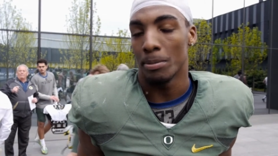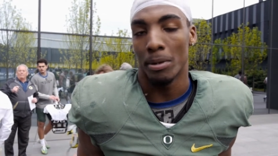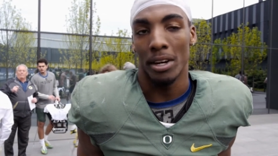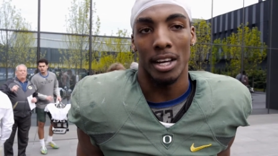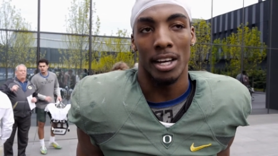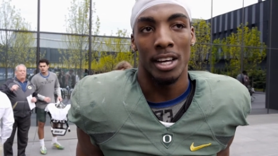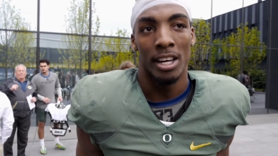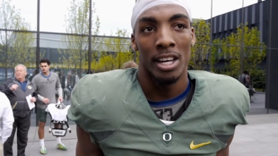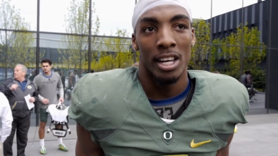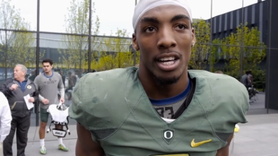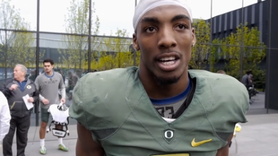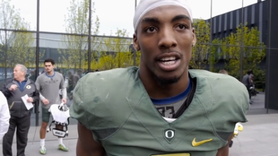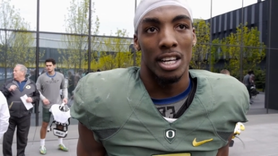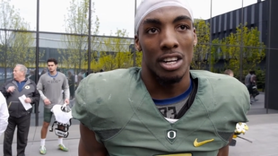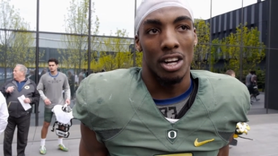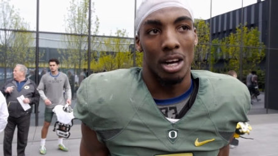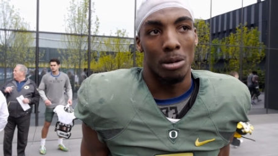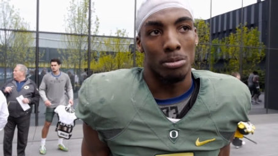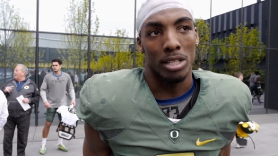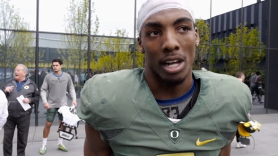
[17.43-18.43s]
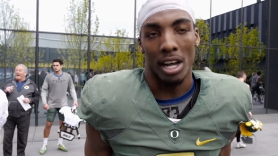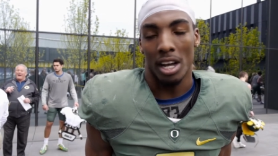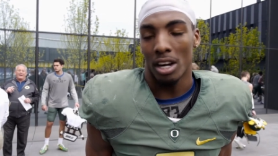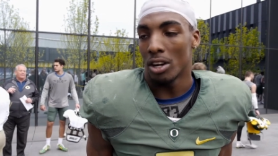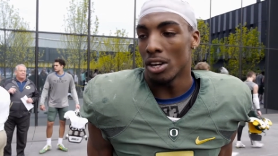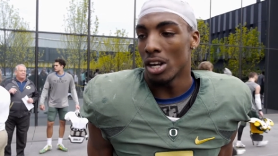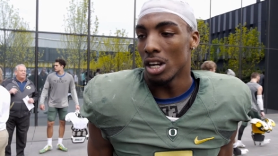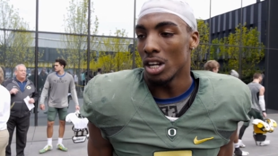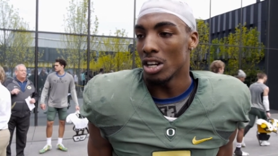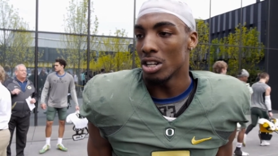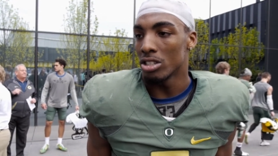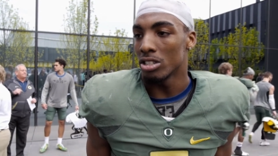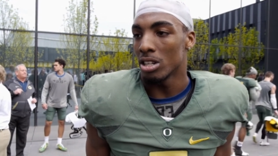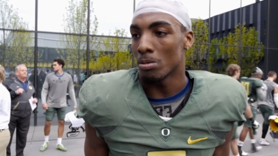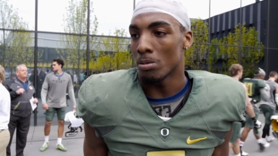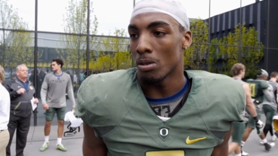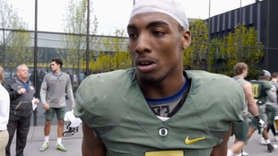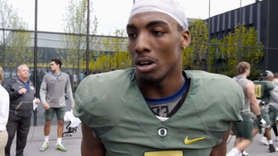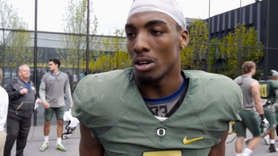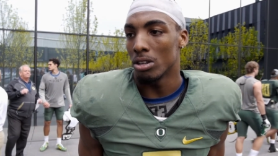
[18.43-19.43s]
But you know, I'm taking on that
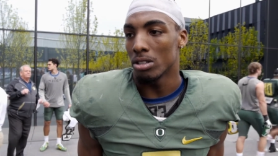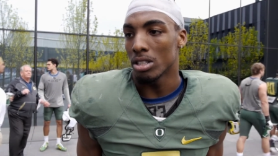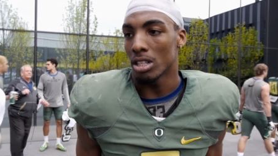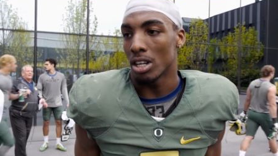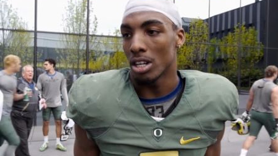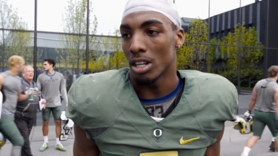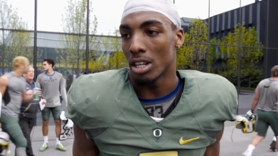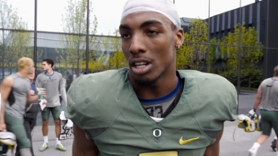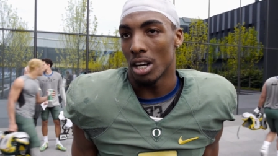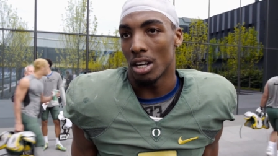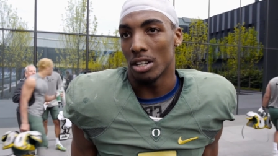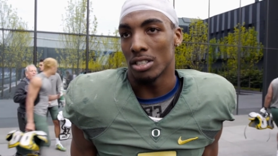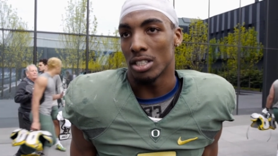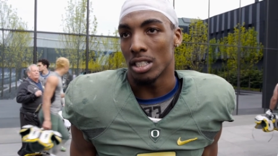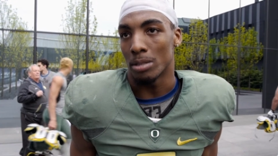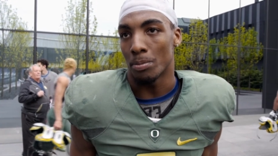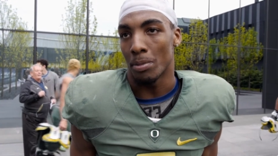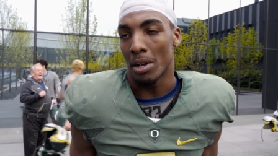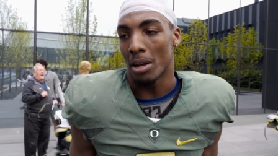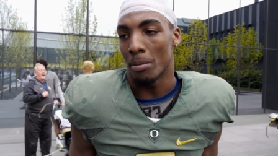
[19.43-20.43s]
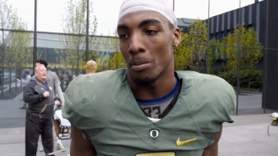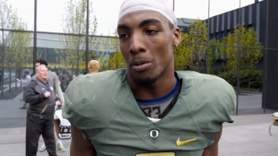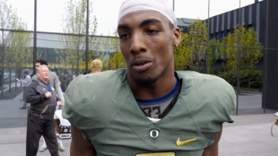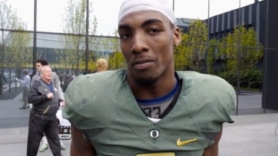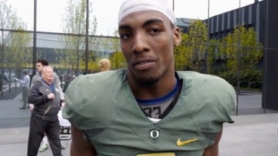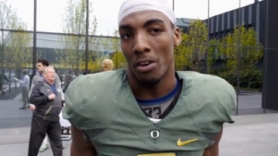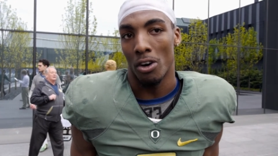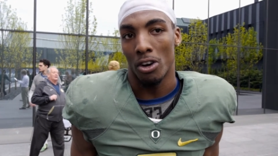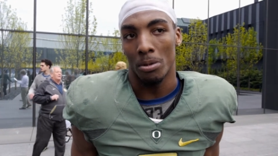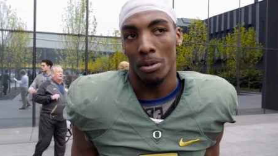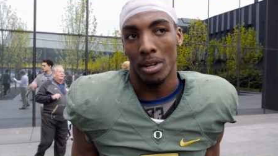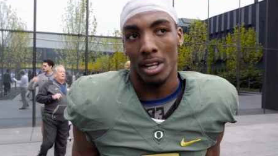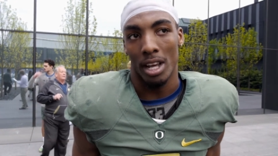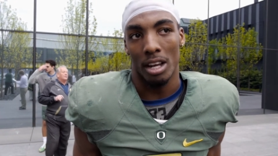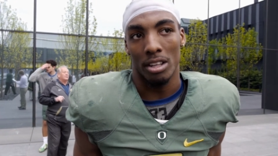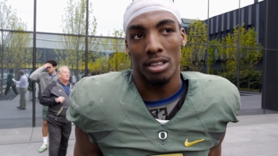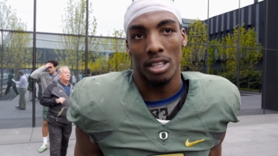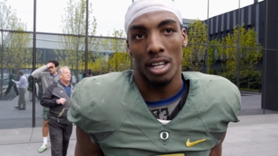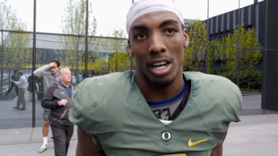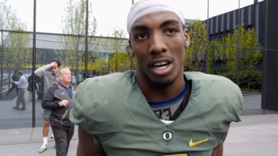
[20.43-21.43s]
leadership role, so you know, just being more vocally
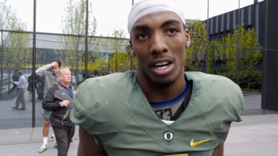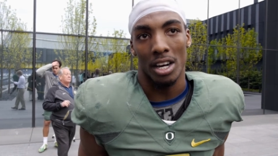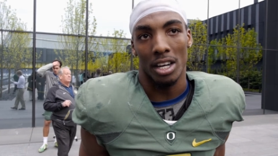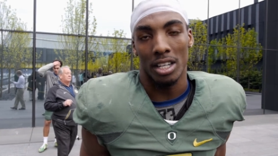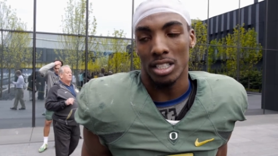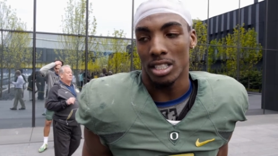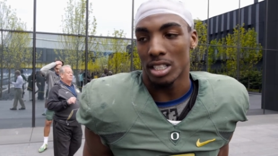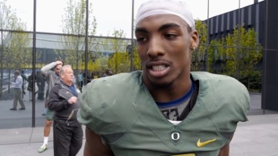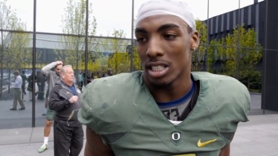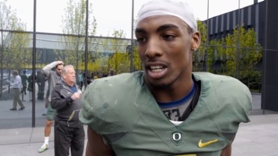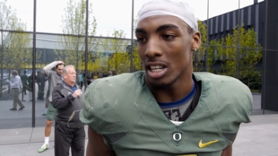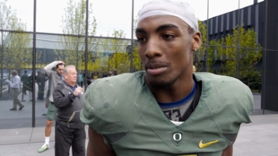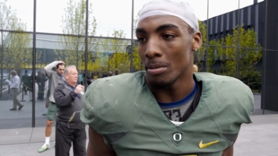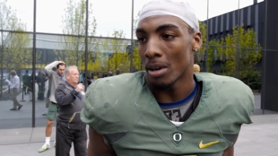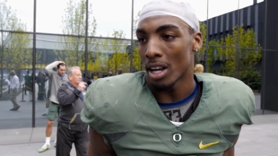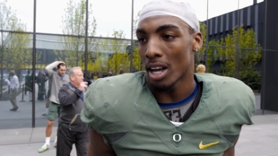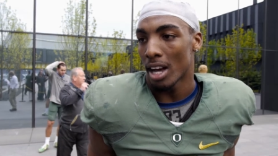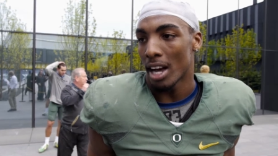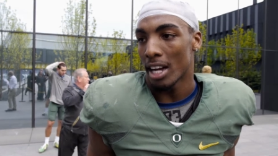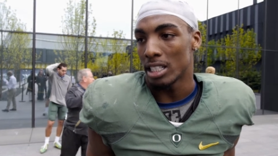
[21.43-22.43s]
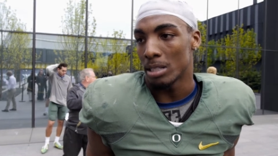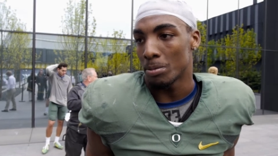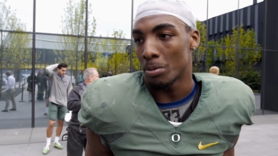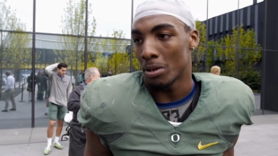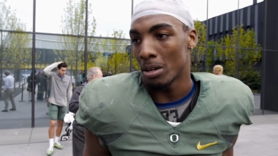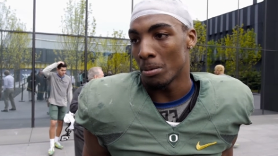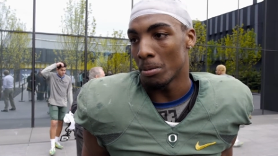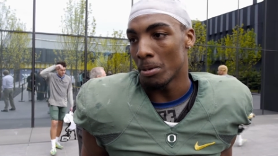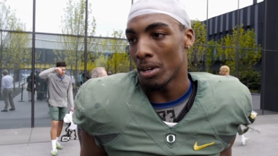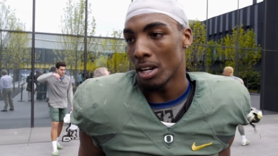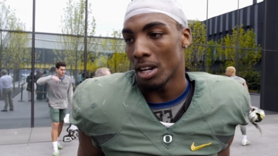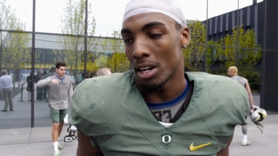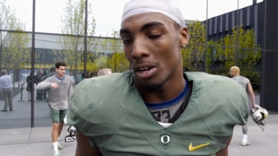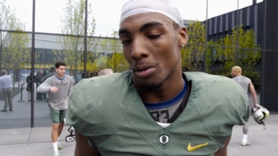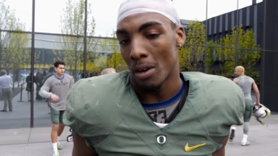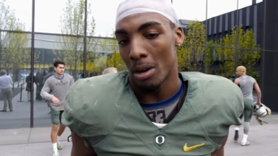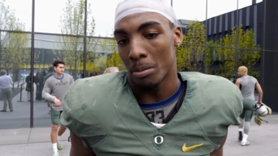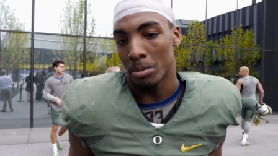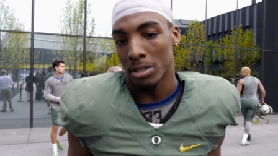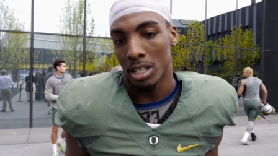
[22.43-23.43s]
out there and just leading my guys and putting them in
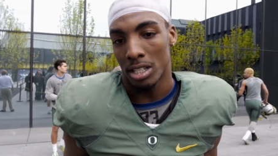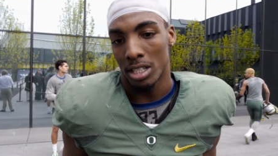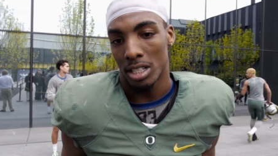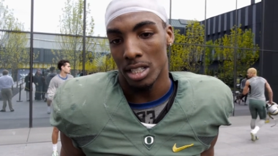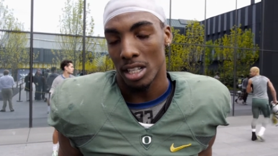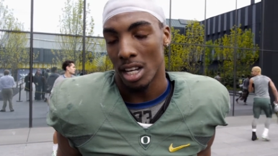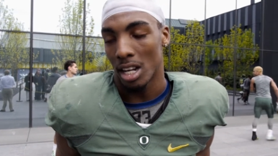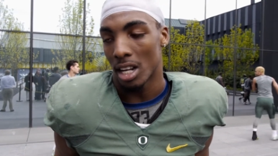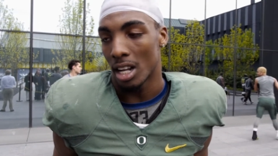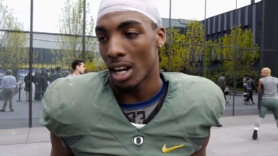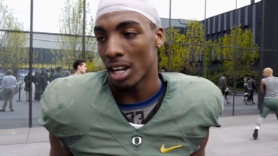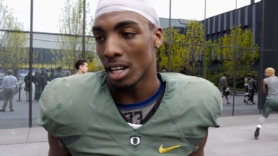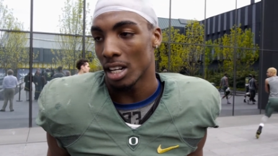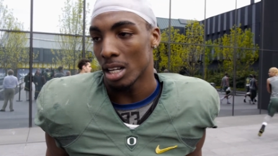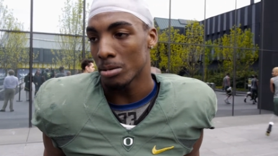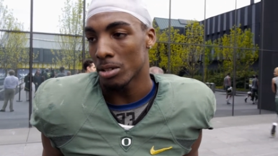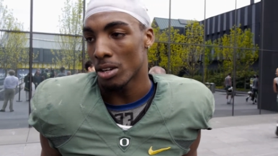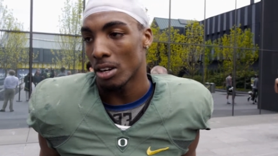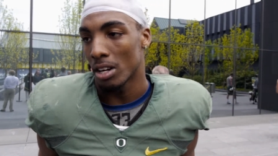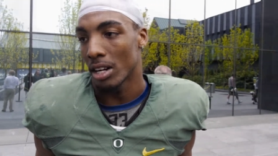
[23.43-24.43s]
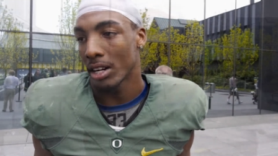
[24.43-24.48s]
the right positions, getting lined up straight.